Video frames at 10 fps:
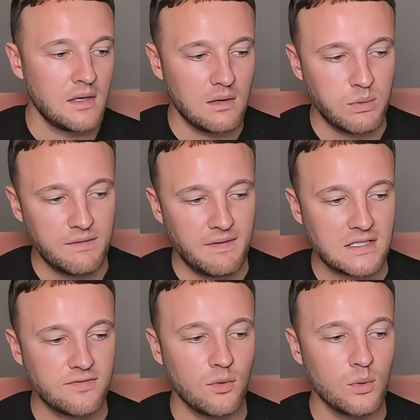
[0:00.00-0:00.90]
We
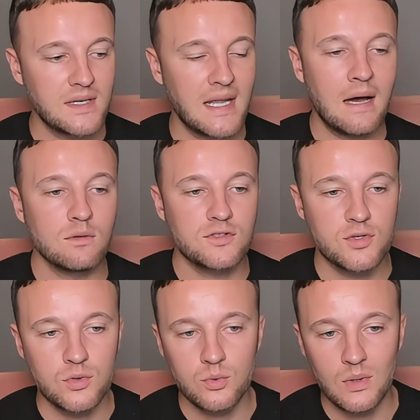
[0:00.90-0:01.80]
fast forward now
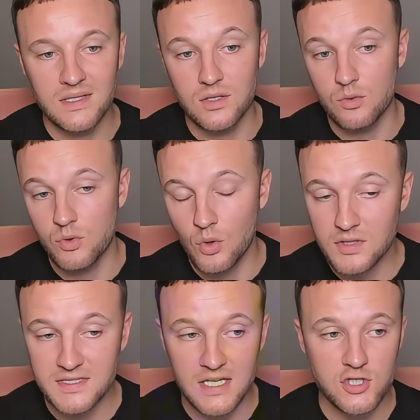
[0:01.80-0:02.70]
to New York
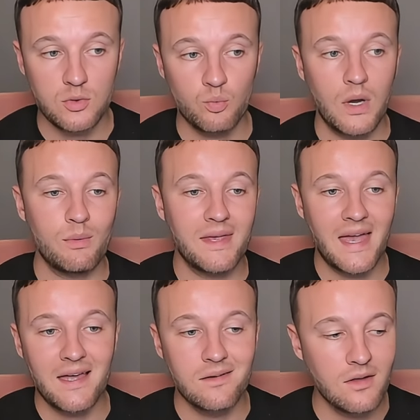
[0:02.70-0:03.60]
session, where we
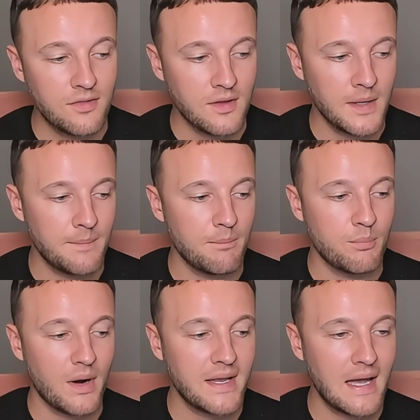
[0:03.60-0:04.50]
get another
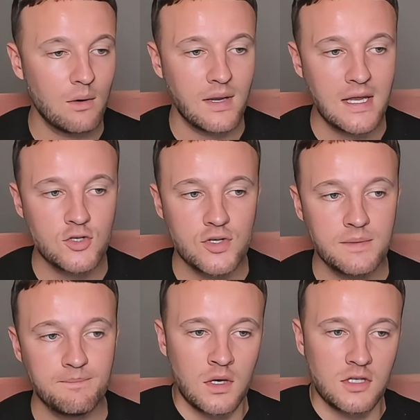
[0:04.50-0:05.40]
breakout entry.
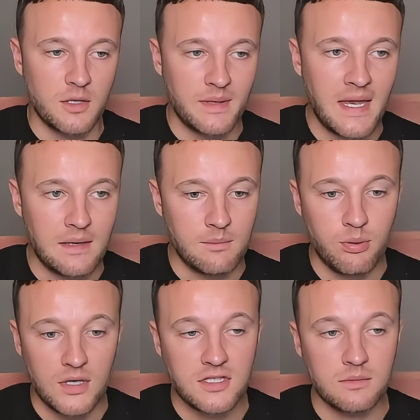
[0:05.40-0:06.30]
So again,
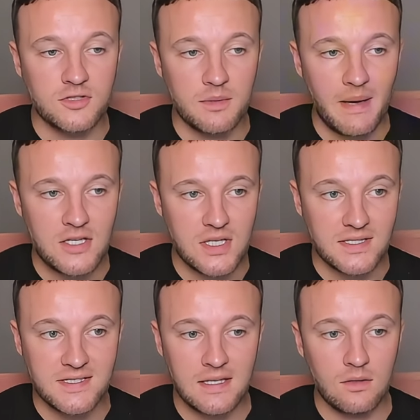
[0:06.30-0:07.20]
price comes up. As you can
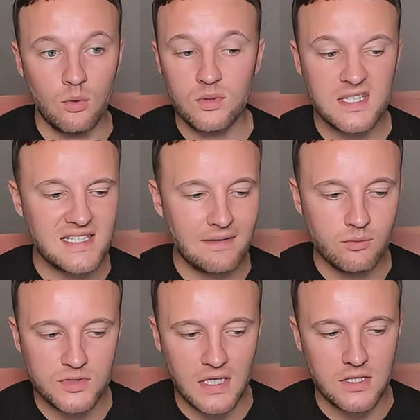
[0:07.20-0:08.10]
see, all these
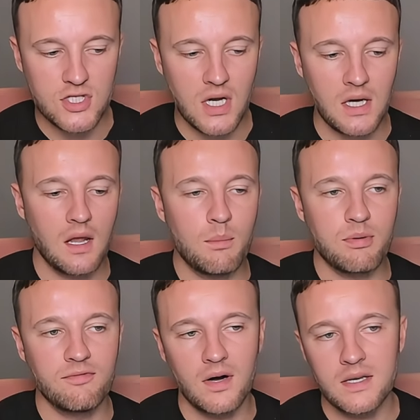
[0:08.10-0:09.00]
levels on the chart are
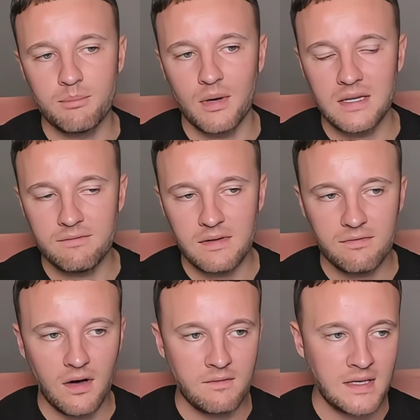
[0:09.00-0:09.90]
provided by the
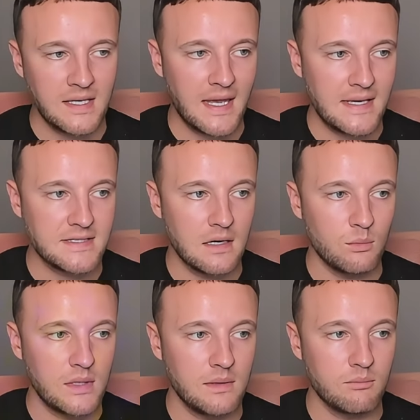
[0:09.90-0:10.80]
V5 indicator.
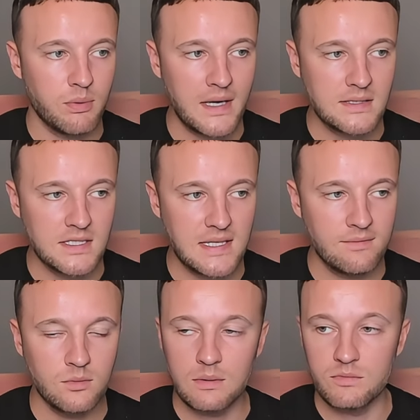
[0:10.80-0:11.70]
We break this
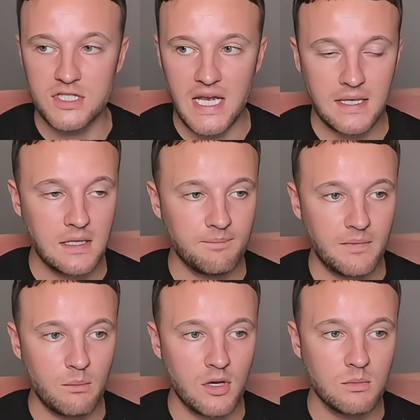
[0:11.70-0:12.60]
level and reject it.
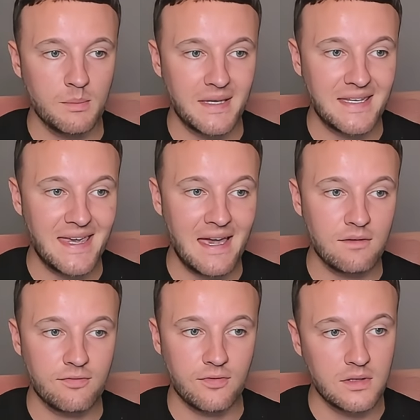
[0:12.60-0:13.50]
Then we come up again
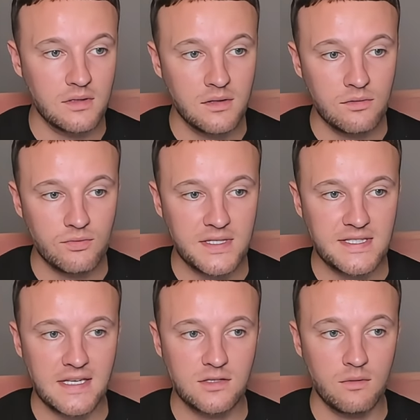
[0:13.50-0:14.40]
for another
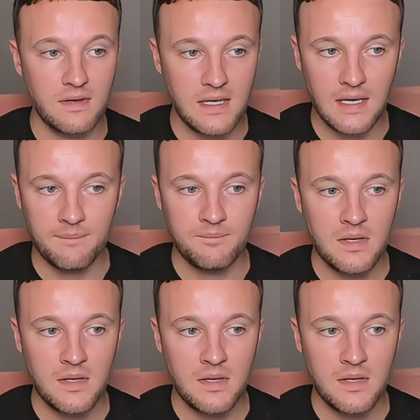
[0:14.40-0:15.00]
retest over here.